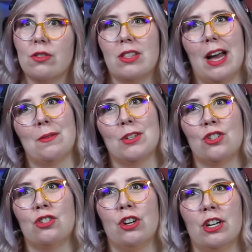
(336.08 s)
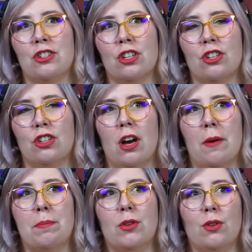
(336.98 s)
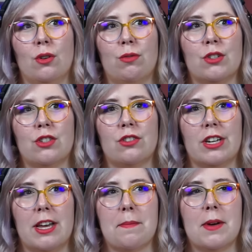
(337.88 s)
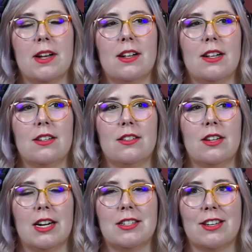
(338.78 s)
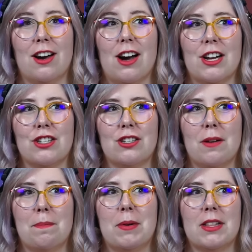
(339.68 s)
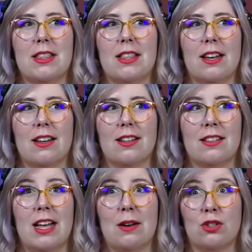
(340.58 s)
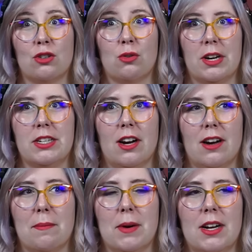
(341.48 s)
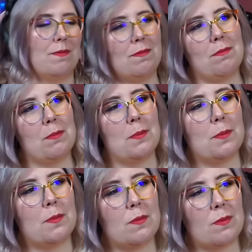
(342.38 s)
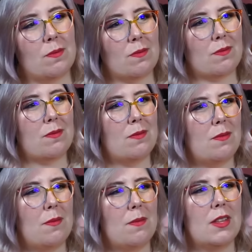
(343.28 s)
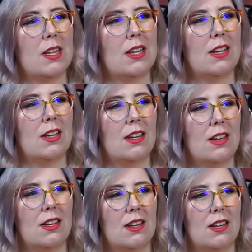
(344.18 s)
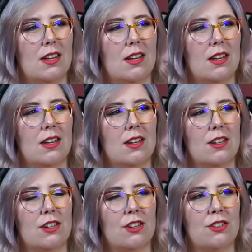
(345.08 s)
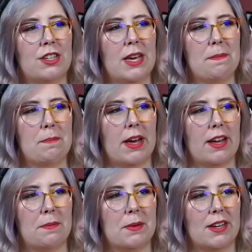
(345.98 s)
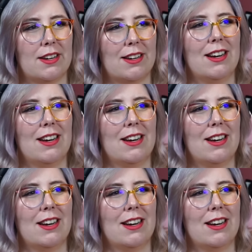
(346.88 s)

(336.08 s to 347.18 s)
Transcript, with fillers: that was such a beautiful scream. Not to gosh, but the that was a great job. I guess that makes this a happy ending. Now get back up here.